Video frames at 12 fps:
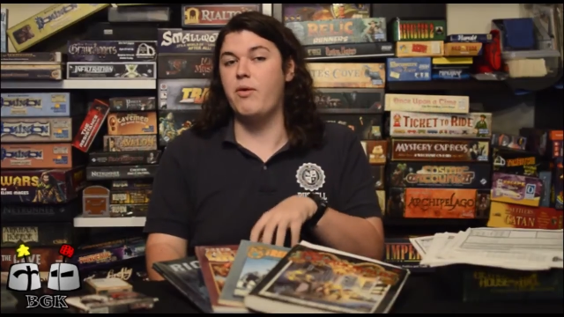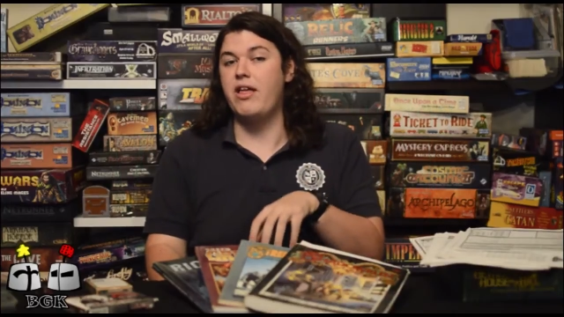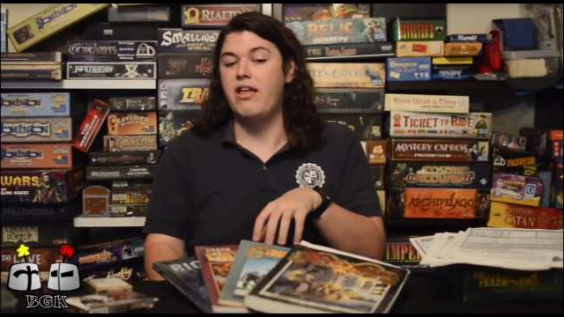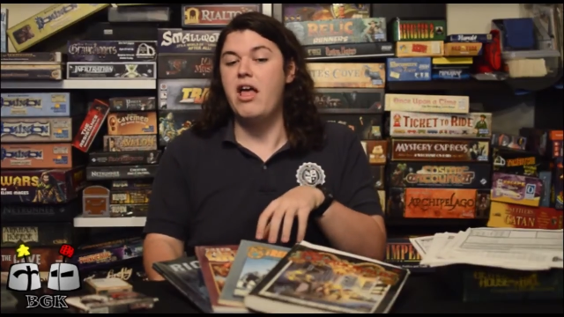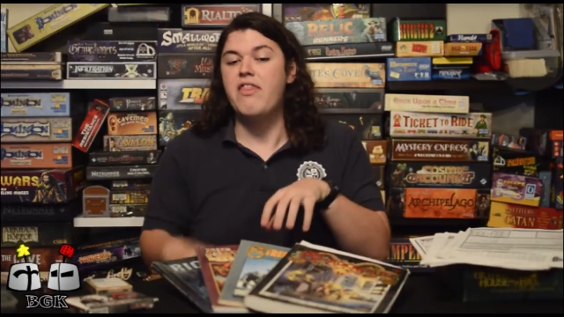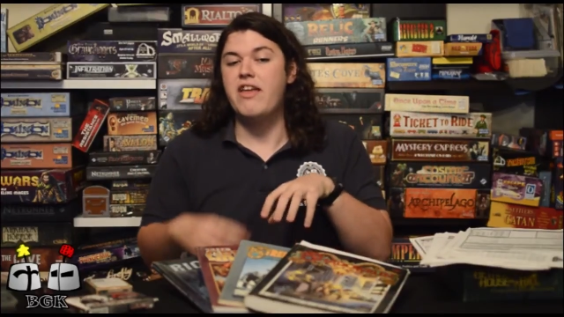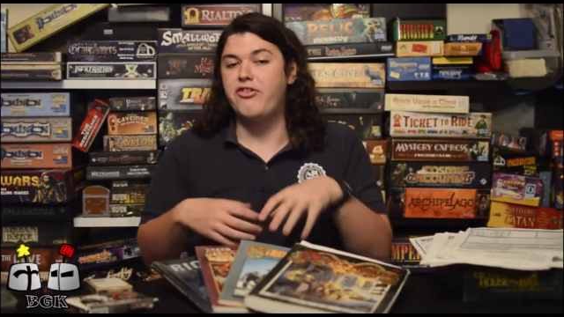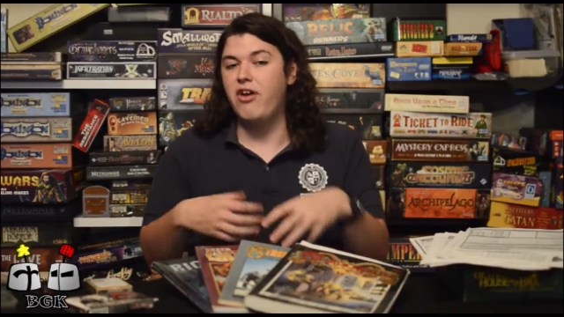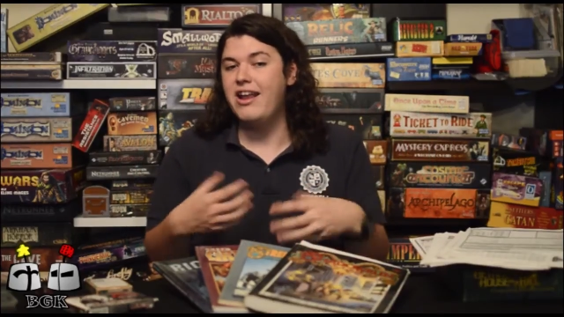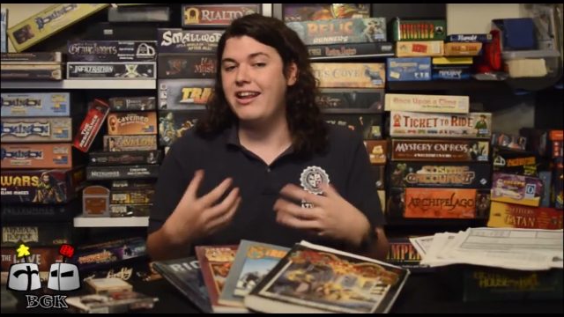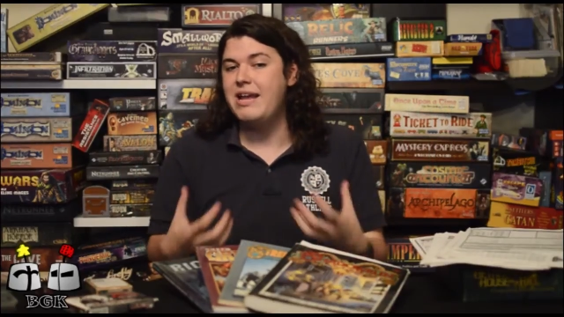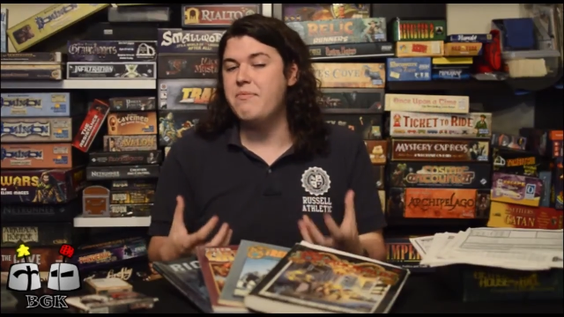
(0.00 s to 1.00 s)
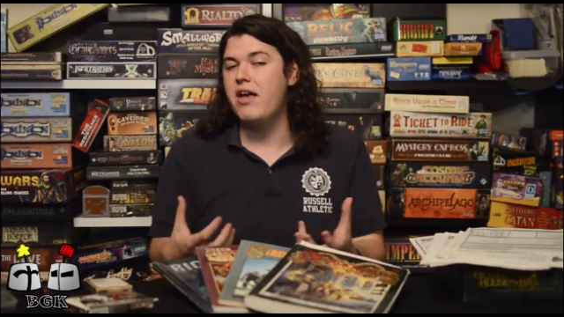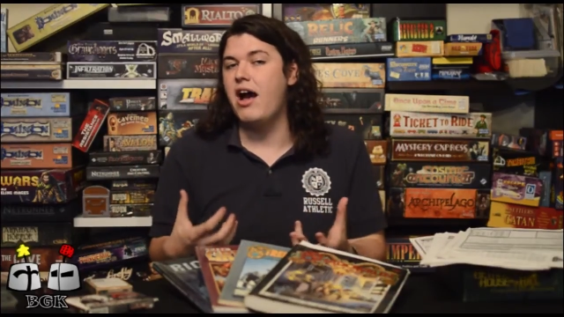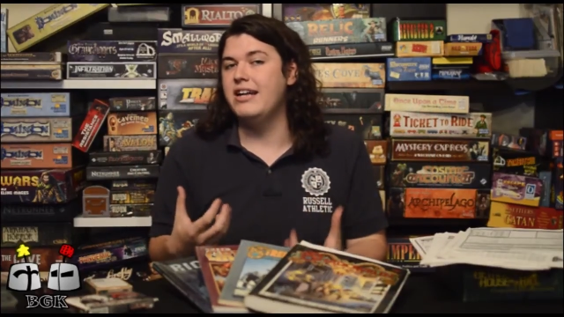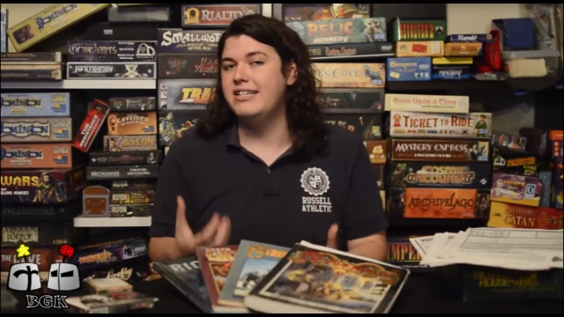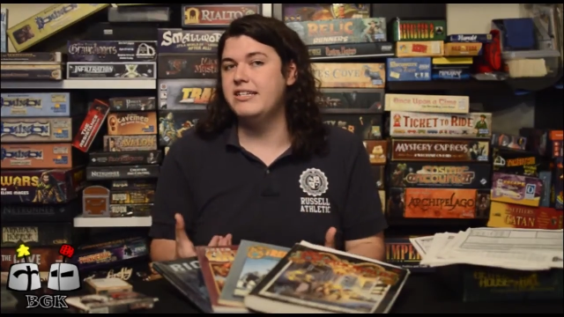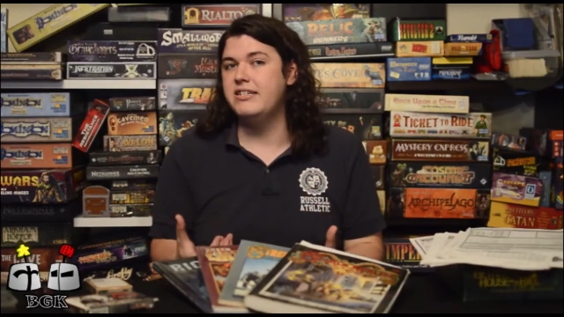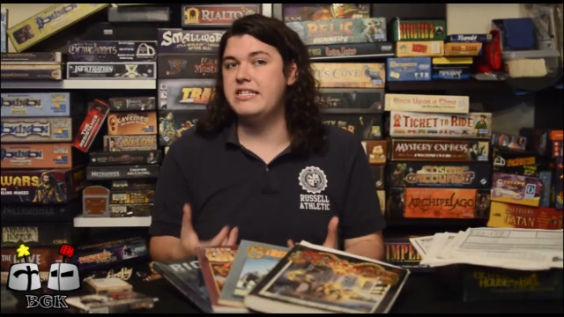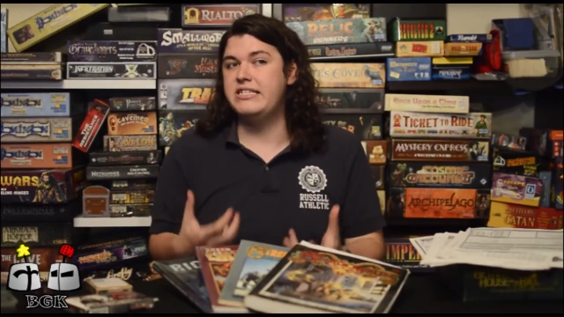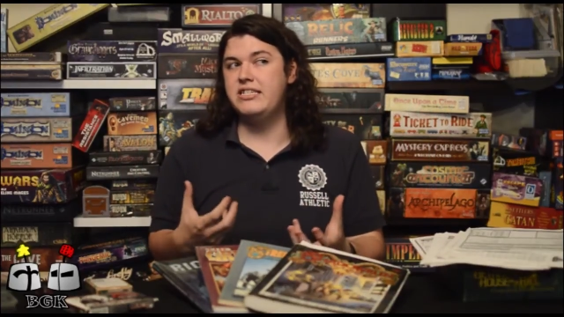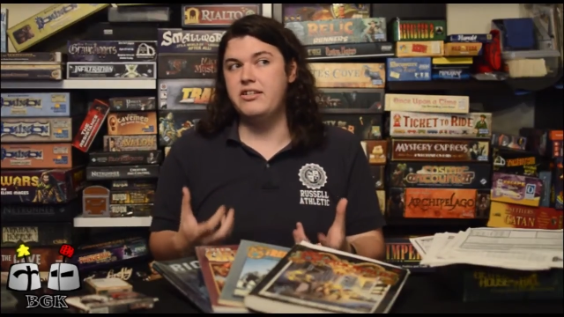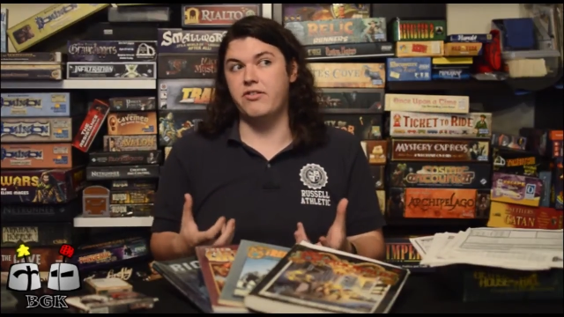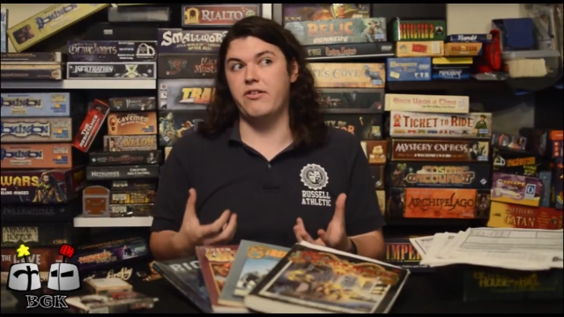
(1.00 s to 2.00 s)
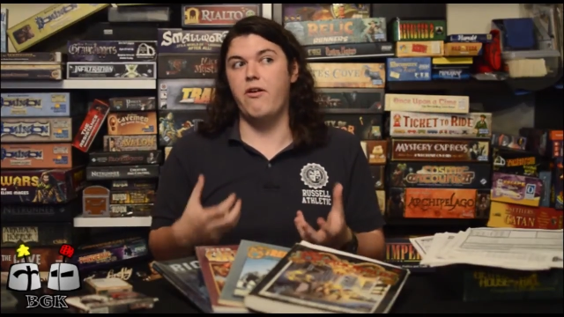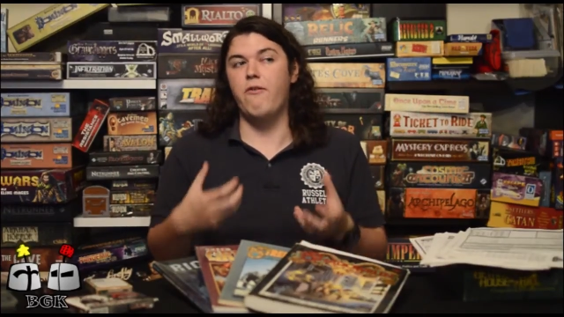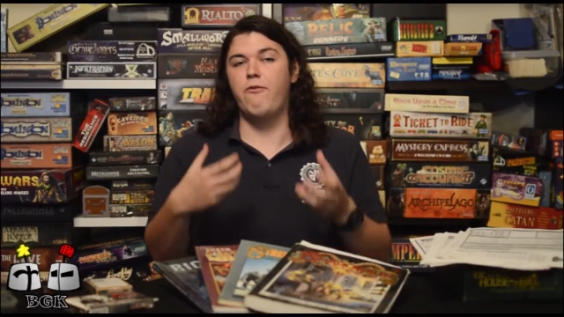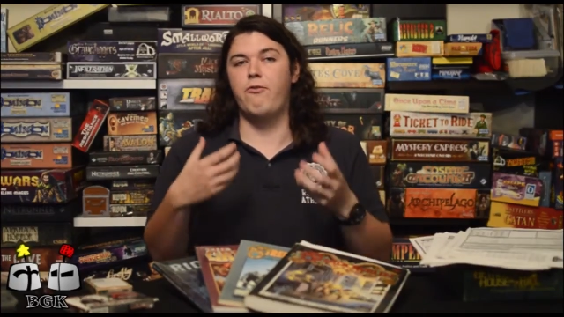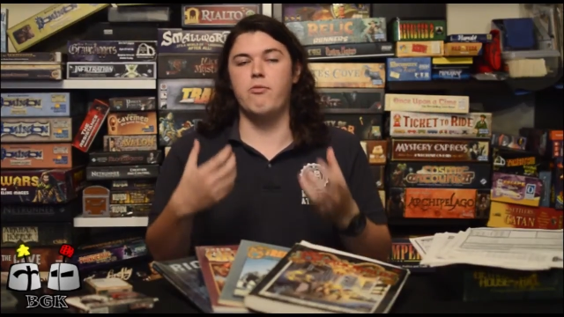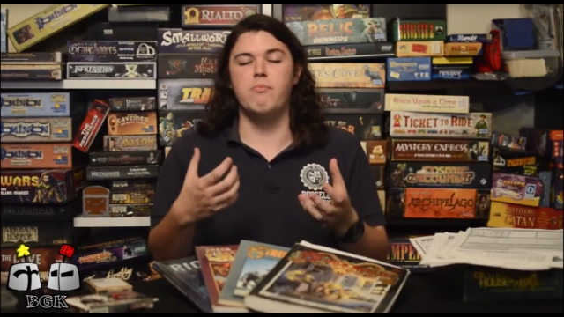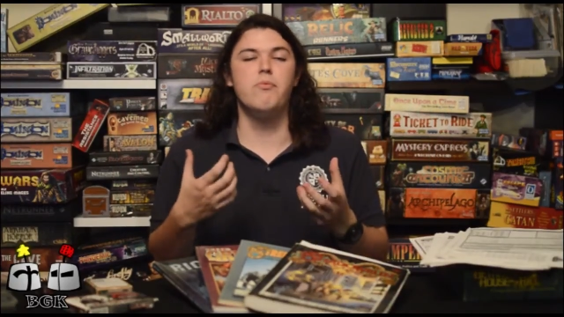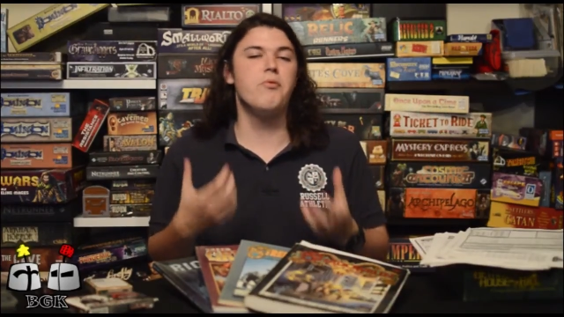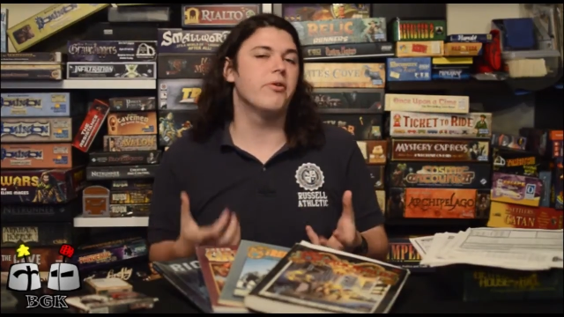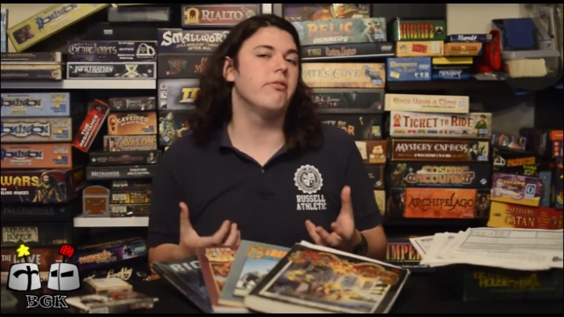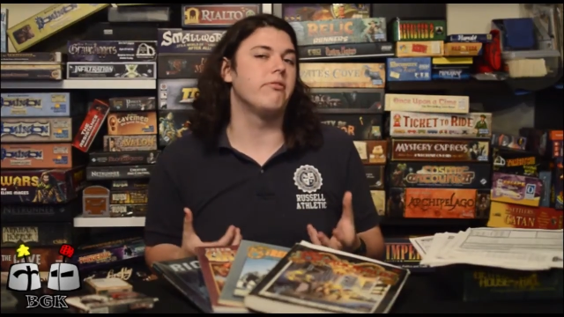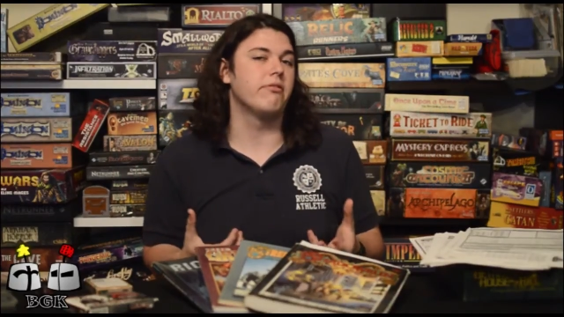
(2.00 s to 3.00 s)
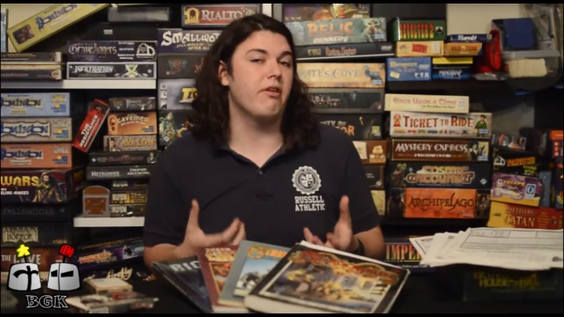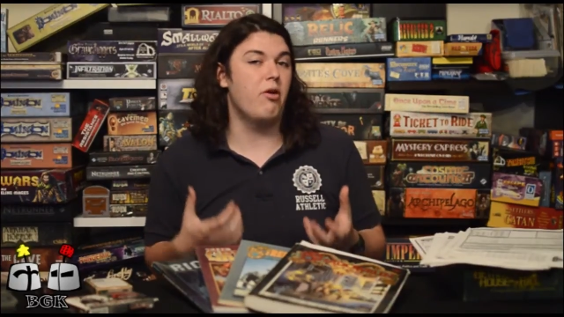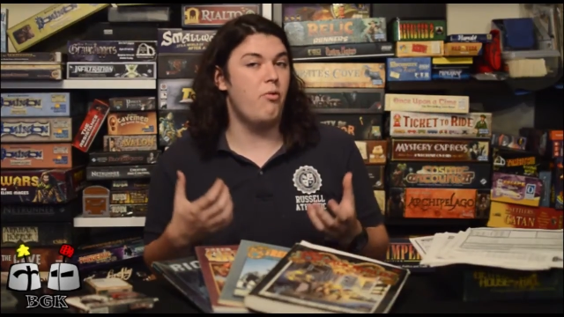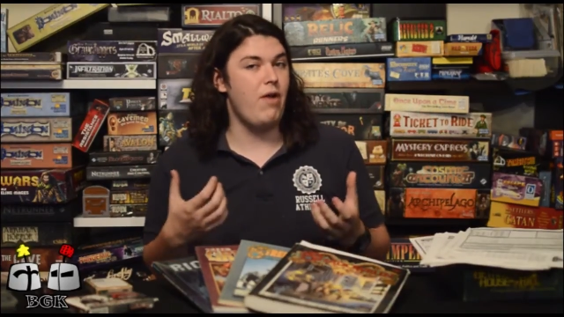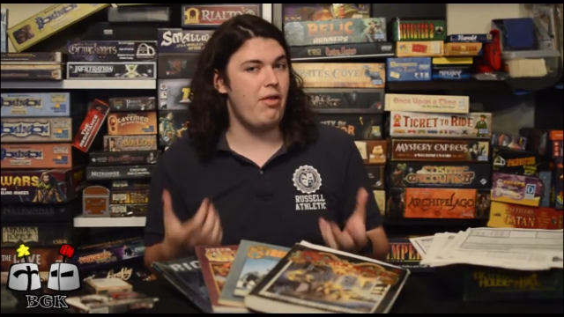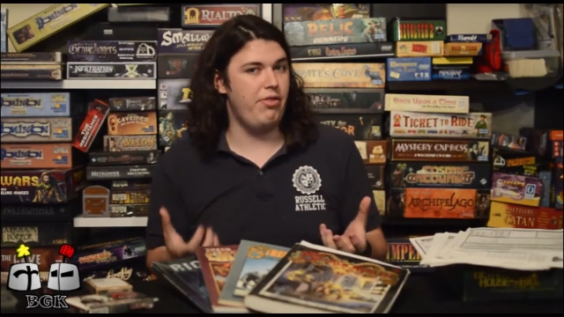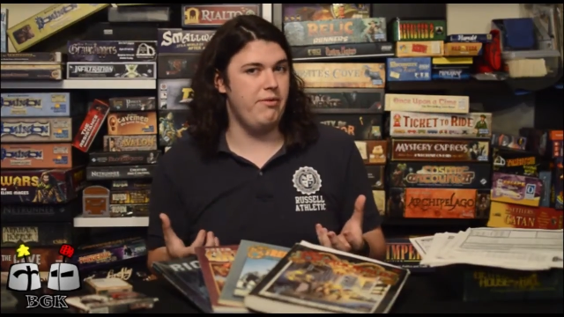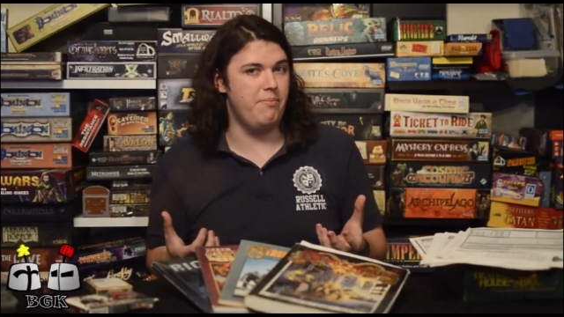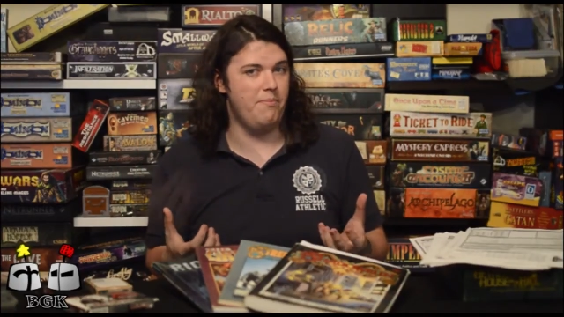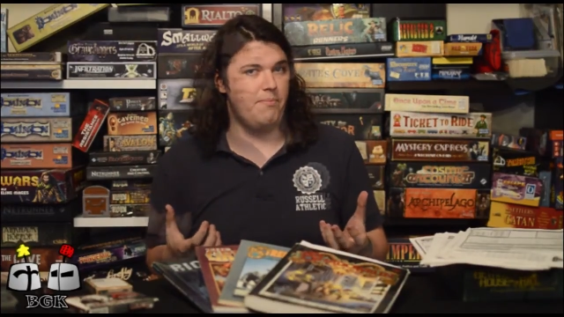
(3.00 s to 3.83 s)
where they try to keep their identity secret from mortals around them.